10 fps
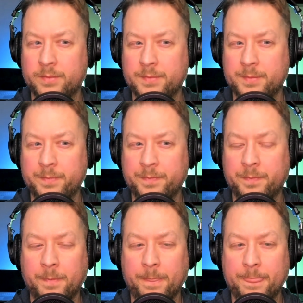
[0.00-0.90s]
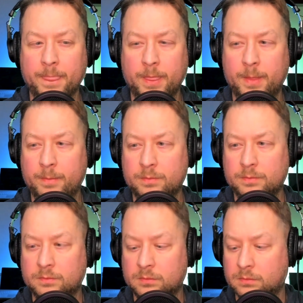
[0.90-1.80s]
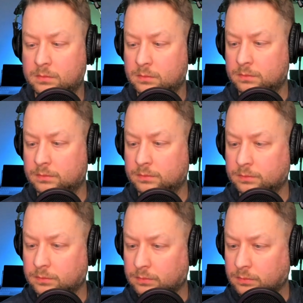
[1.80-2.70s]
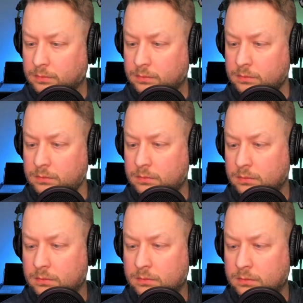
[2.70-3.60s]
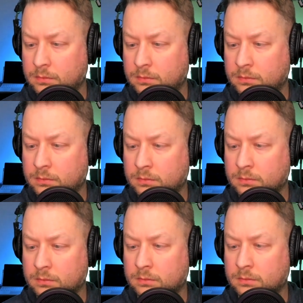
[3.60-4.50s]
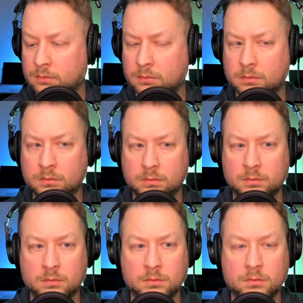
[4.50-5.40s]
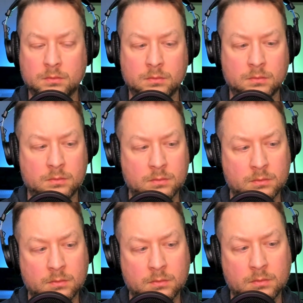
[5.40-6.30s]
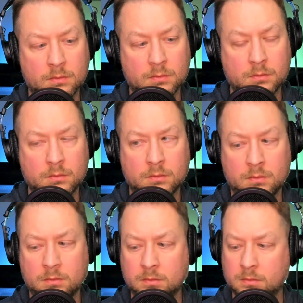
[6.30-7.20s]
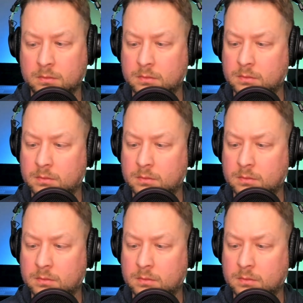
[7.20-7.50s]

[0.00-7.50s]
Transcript: [no speech]